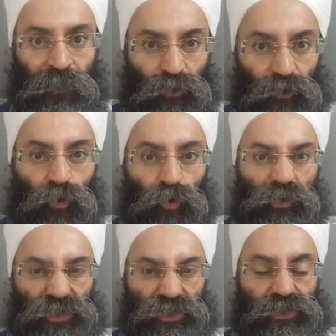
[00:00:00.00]
Guru
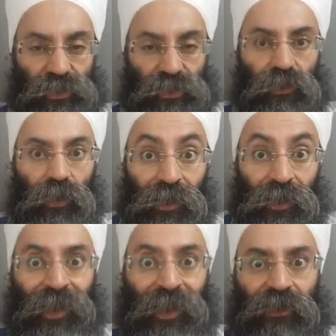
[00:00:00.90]
is still
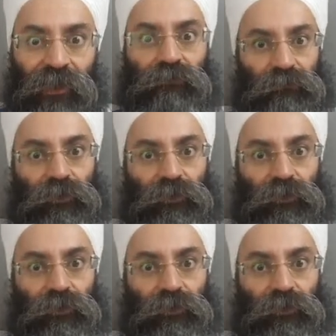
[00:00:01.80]
alive.